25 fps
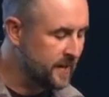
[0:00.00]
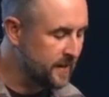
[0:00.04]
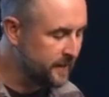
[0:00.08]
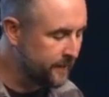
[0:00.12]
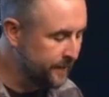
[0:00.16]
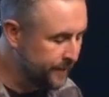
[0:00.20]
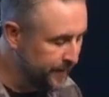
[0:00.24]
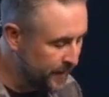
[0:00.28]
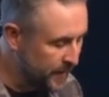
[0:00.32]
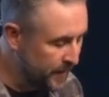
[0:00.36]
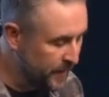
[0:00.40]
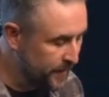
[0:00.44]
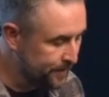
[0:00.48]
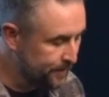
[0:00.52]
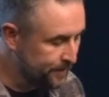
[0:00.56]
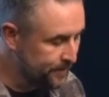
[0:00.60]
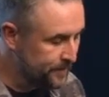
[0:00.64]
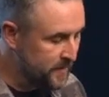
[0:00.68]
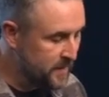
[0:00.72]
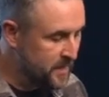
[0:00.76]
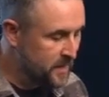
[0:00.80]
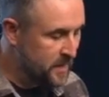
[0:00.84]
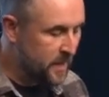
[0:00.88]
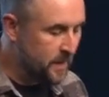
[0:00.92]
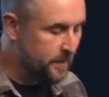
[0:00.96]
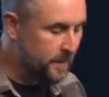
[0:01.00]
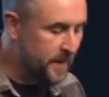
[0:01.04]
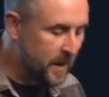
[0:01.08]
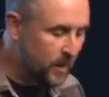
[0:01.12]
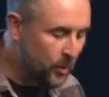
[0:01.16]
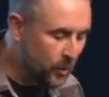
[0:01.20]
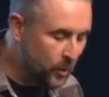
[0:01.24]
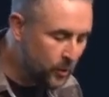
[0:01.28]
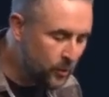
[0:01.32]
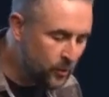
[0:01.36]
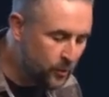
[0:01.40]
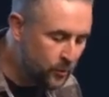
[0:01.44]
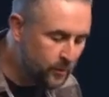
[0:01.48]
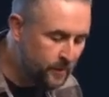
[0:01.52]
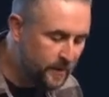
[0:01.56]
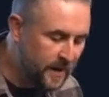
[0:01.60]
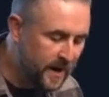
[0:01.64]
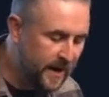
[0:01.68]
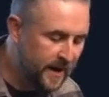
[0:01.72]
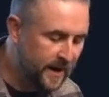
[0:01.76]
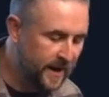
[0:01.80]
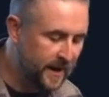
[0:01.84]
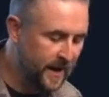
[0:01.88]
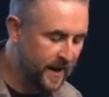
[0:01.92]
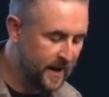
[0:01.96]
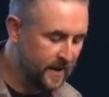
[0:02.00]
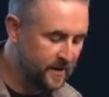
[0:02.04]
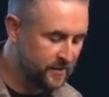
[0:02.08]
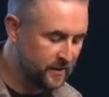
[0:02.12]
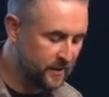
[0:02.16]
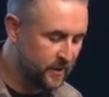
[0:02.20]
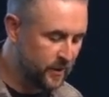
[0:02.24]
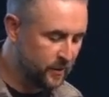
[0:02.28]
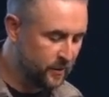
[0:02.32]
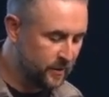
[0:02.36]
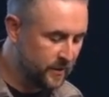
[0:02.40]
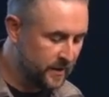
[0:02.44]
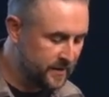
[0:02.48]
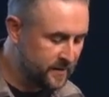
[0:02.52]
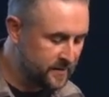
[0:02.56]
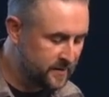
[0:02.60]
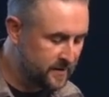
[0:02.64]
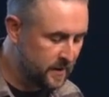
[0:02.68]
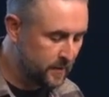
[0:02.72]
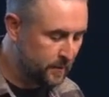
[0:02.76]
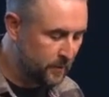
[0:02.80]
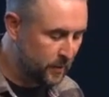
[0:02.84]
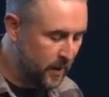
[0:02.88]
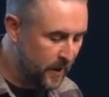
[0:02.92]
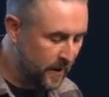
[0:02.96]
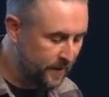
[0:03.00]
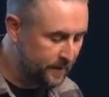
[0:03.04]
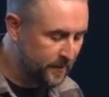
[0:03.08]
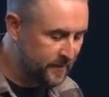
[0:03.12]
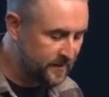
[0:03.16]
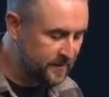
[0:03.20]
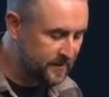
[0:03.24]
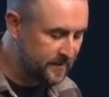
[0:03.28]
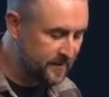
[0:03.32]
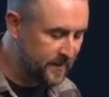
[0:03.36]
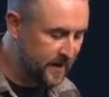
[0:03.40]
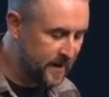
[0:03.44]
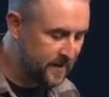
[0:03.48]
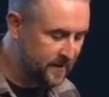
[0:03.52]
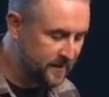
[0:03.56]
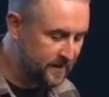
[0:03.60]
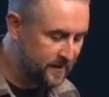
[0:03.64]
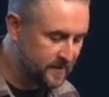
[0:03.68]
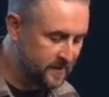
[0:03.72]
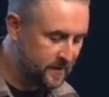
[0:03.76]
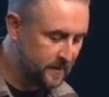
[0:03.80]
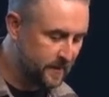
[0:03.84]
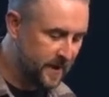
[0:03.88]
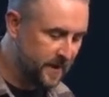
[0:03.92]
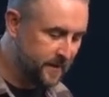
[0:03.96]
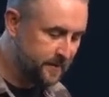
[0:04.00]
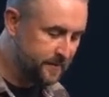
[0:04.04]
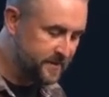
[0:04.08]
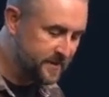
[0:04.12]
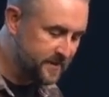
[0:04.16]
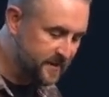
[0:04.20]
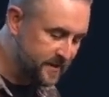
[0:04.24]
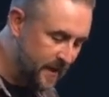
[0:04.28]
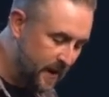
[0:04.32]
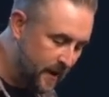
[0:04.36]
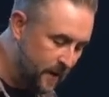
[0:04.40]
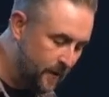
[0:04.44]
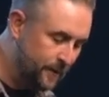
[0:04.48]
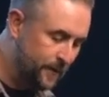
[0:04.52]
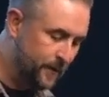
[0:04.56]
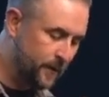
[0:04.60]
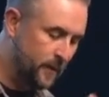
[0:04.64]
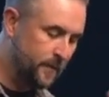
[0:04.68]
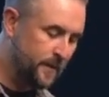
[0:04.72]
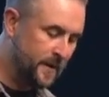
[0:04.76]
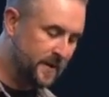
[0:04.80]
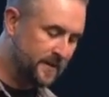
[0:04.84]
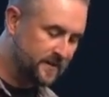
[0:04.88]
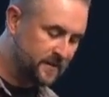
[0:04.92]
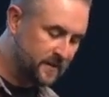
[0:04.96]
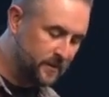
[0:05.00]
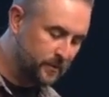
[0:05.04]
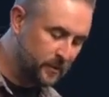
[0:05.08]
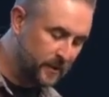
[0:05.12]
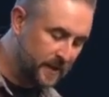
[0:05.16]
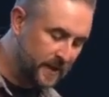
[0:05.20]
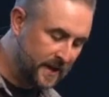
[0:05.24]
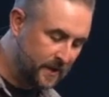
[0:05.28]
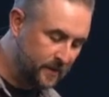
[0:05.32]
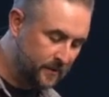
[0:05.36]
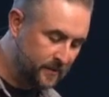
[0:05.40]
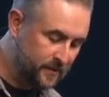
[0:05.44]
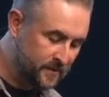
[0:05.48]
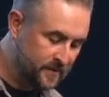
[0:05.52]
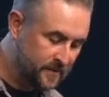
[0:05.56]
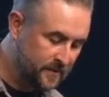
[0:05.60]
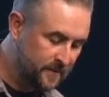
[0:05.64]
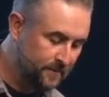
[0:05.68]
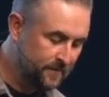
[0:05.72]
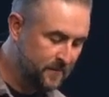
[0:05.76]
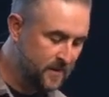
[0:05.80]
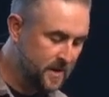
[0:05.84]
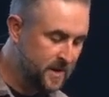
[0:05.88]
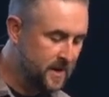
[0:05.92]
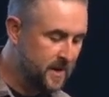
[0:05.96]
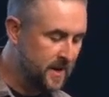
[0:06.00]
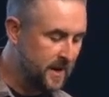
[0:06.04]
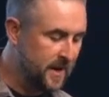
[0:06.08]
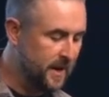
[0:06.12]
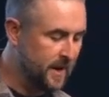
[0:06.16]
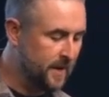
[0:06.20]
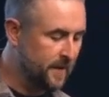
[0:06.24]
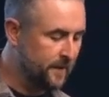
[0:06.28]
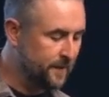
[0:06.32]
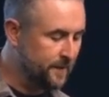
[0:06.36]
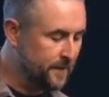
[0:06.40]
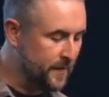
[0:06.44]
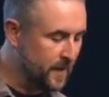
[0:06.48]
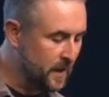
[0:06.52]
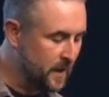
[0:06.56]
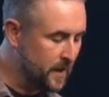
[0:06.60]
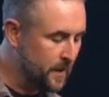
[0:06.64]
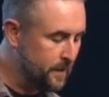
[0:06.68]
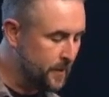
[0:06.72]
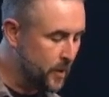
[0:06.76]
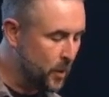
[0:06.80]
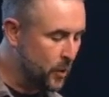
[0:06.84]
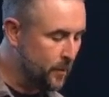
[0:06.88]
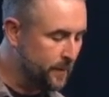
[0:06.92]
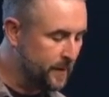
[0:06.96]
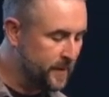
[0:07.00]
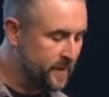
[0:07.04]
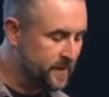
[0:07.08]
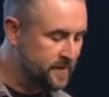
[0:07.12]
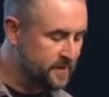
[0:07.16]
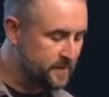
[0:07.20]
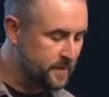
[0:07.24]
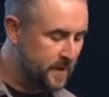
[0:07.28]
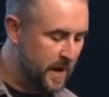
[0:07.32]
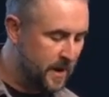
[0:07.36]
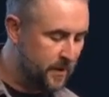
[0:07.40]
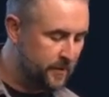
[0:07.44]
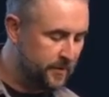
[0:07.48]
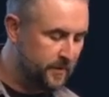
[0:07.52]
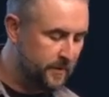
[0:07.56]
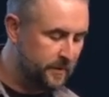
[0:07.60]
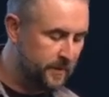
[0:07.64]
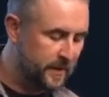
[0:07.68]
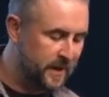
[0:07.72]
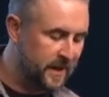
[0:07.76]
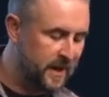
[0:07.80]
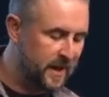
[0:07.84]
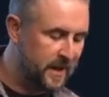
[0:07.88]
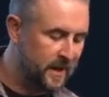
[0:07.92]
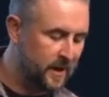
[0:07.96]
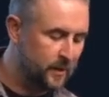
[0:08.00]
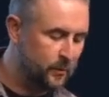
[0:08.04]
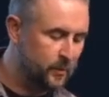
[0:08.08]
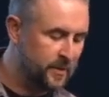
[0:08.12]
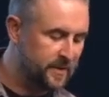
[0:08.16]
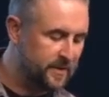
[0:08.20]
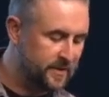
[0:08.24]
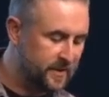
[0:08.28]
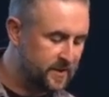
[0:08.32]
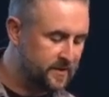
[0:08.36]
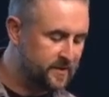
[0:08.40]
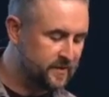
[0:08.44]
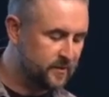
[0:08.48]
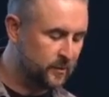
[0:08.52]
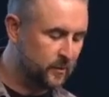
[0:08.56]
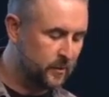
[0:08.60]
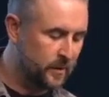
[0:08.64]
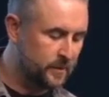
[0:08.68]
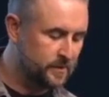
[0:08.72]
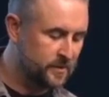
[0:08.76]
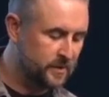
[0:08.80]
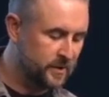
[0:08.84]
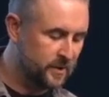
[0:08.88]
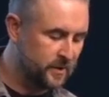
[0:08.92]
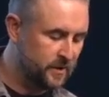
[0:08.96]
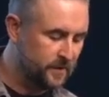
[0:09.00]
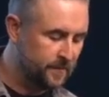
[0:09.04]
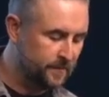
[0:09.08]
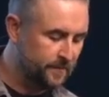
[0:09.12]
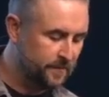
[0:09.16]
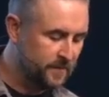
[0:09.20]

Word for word: to Philip, about whom, I ask you, does the prophet say this, about himself or about someone else? And then Philip opened his mouth, and beginning with this scripture,